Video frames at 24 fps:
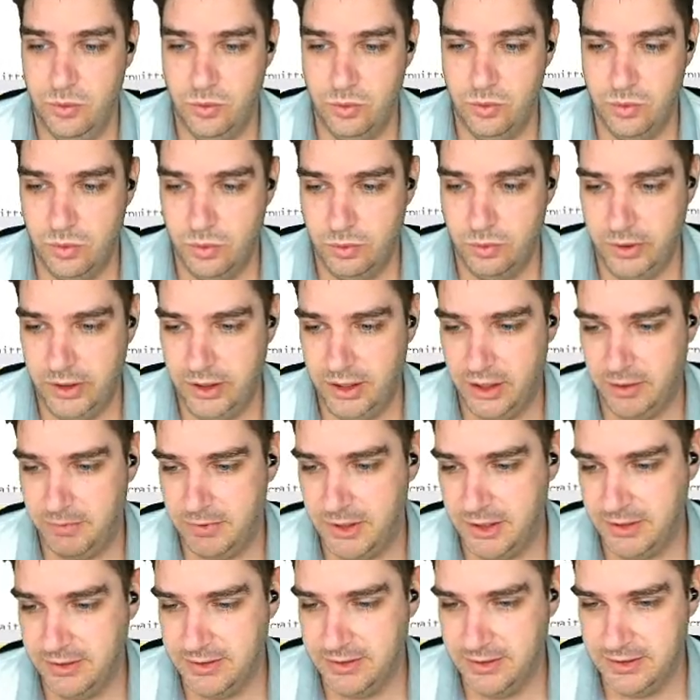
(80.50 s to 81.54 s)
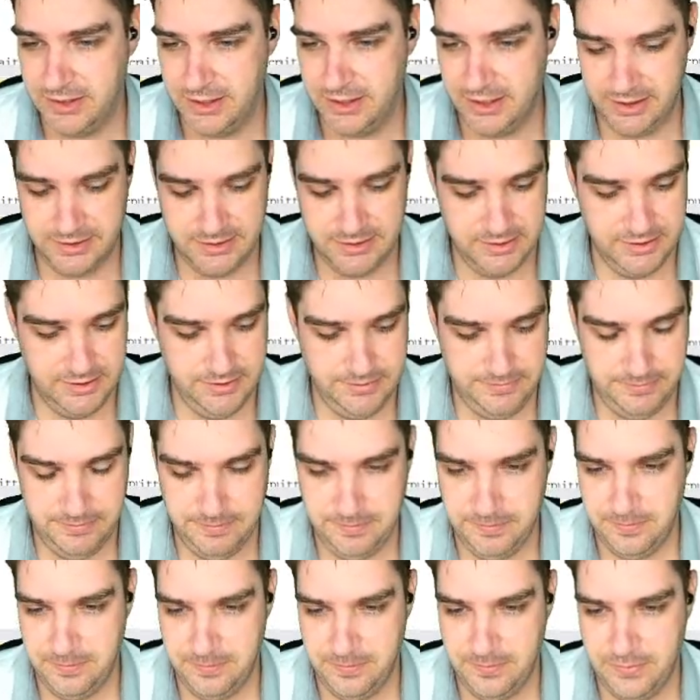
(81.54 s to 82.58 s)
we end up getting disconnected,
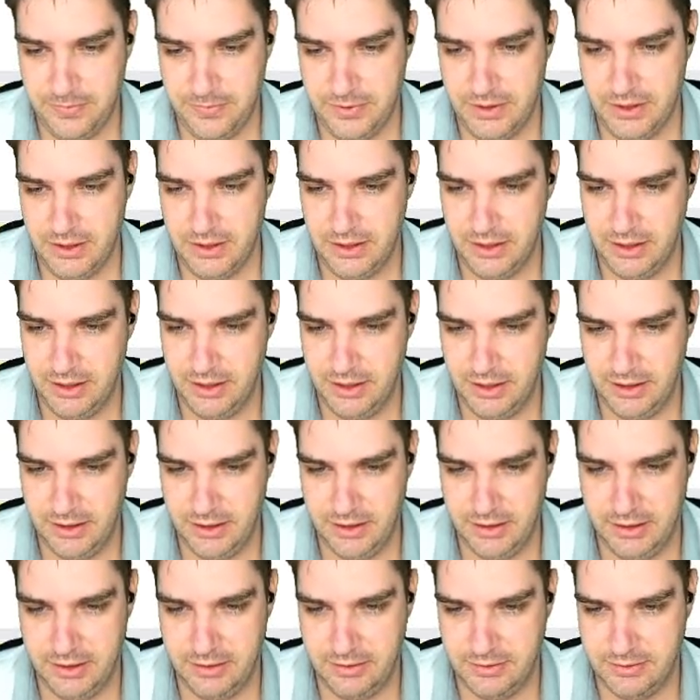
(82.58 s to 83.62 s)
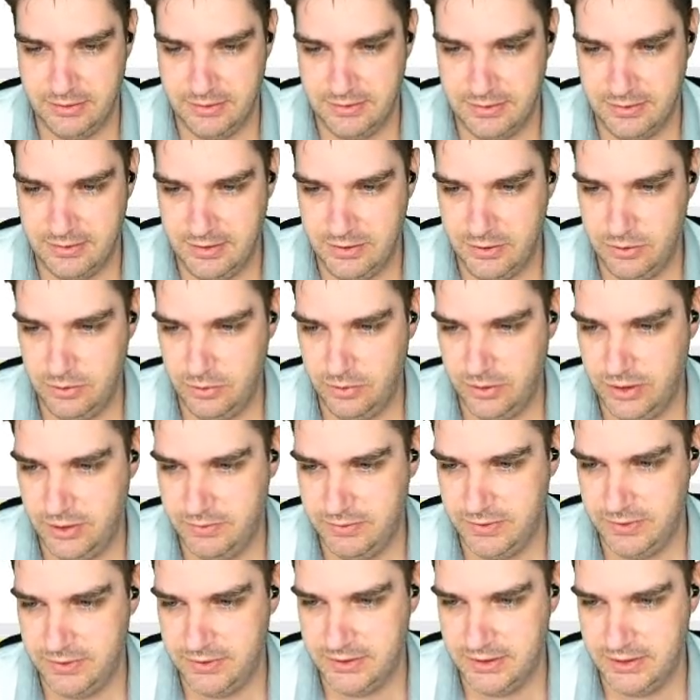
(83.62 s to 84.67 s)
and SQL gives
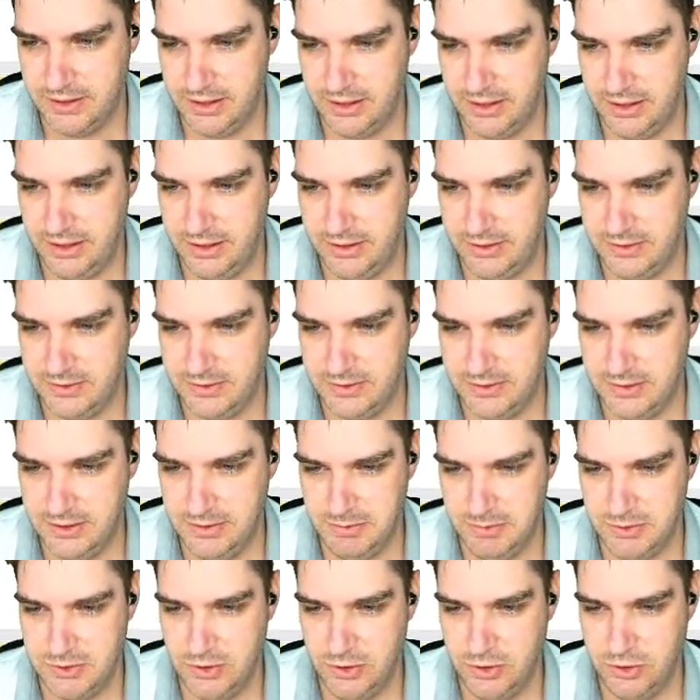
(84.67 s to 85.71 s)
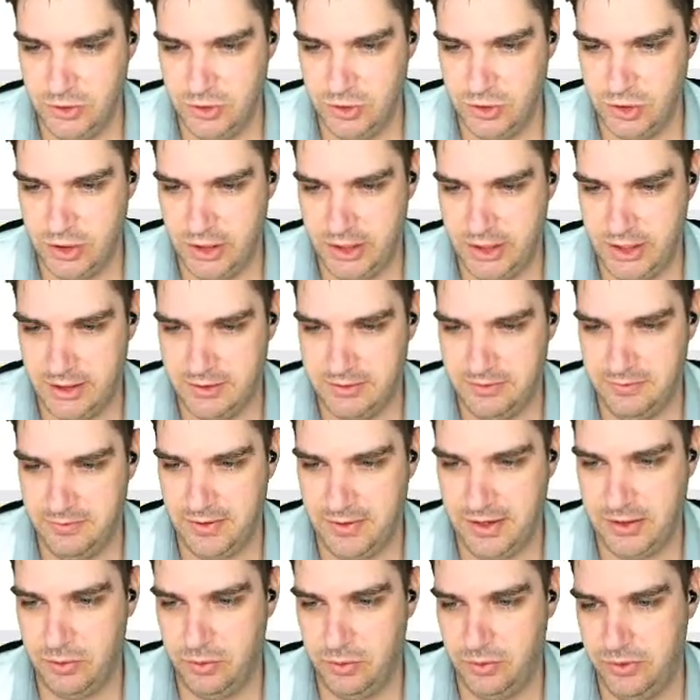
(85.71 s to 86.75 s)
us a system assertion check has
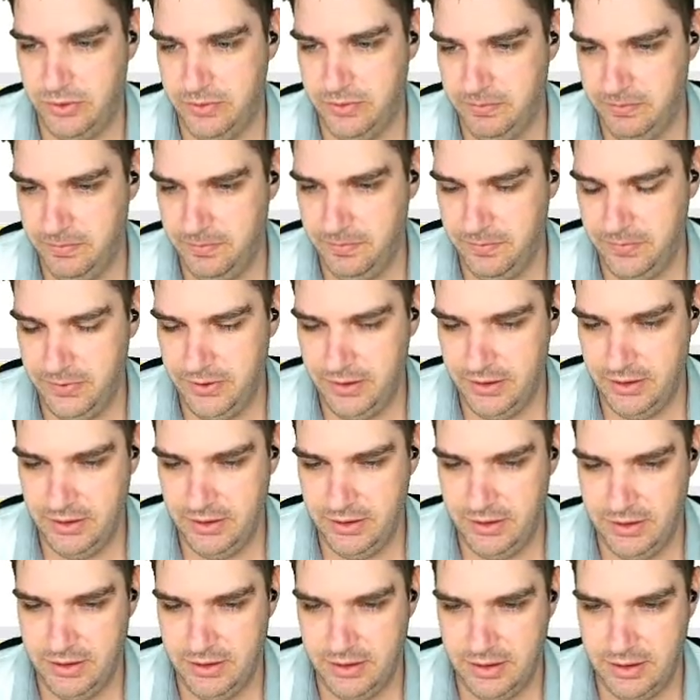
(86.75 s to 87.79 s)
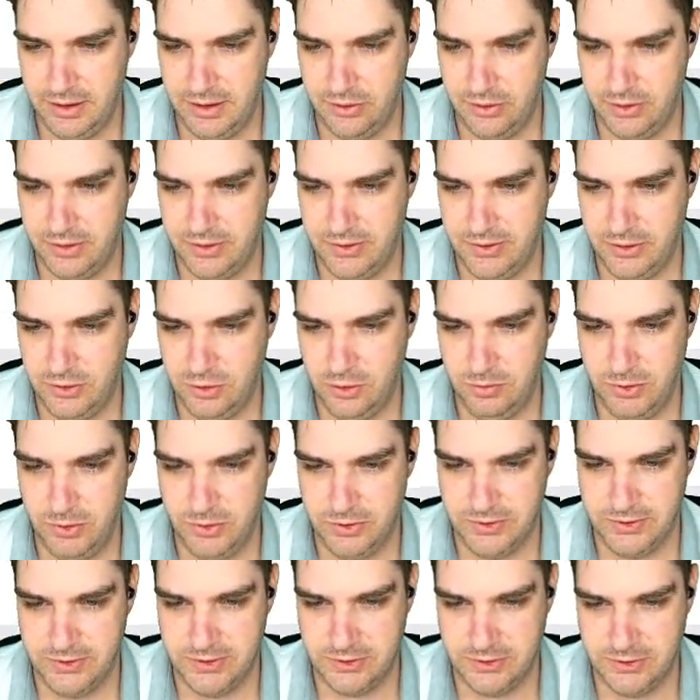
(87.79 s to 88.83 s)
failed. Cannot continue because
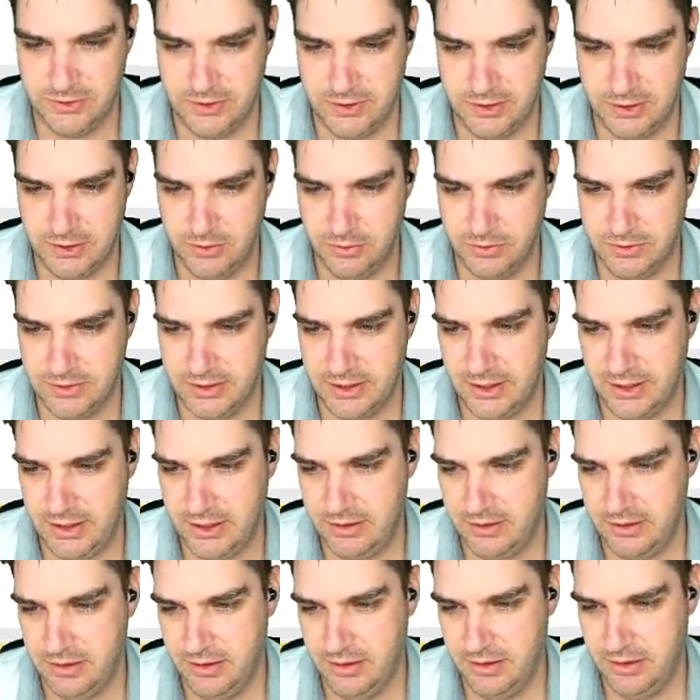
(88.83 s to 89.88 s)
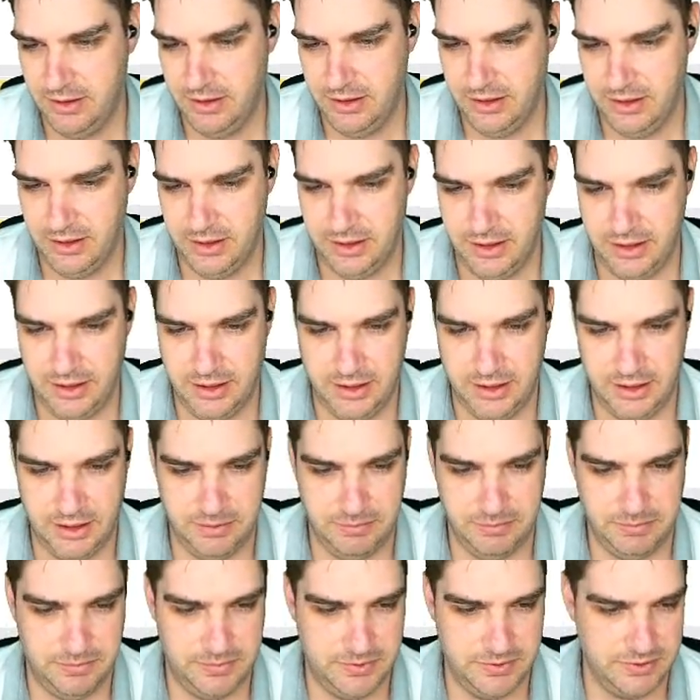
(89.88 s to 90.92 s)
the session's in a kill state,
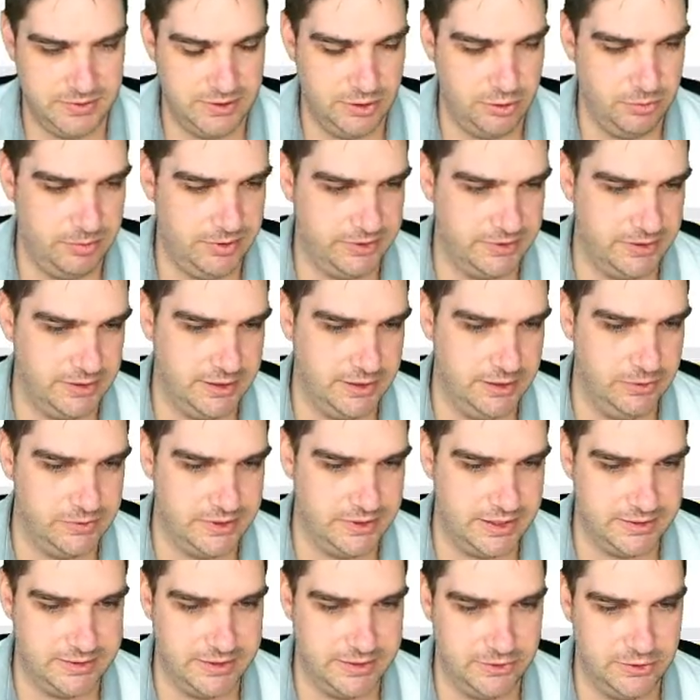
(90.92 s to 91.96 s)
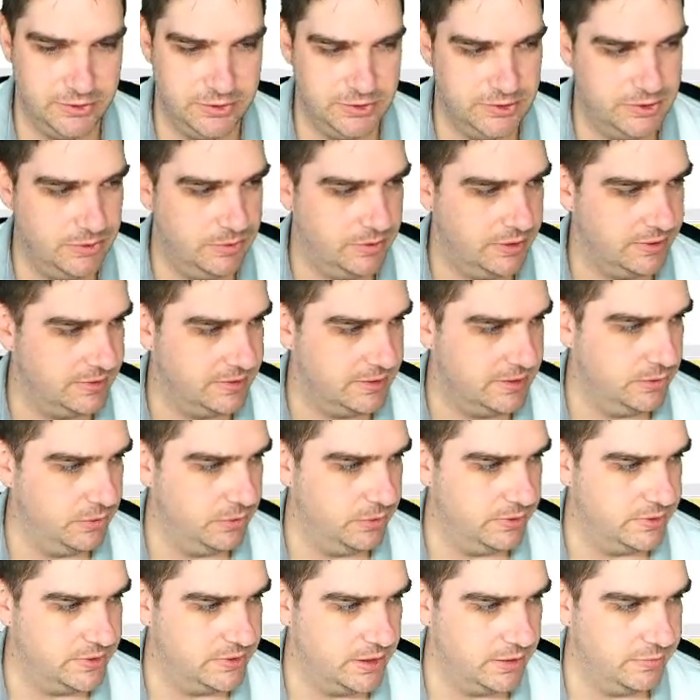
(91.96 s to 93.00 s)
and so SQL basically kills our session so it doesn't kill
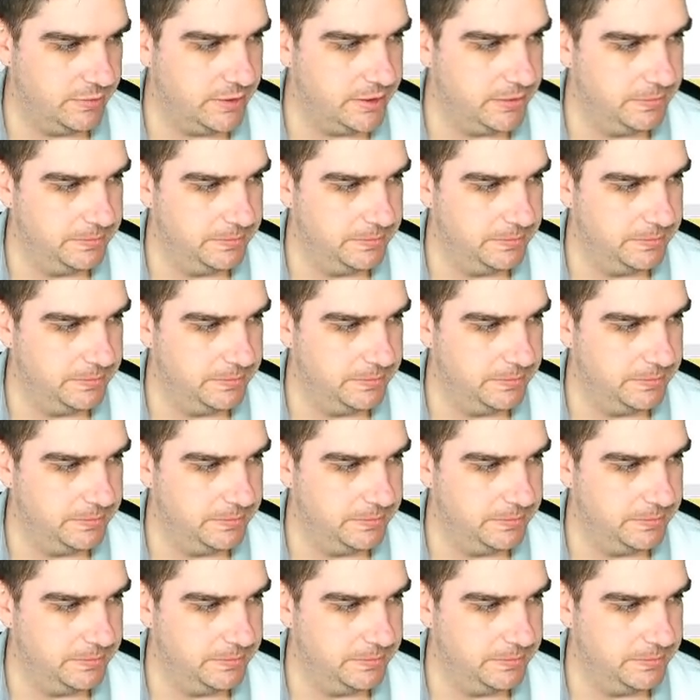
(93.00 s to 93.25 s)
the server.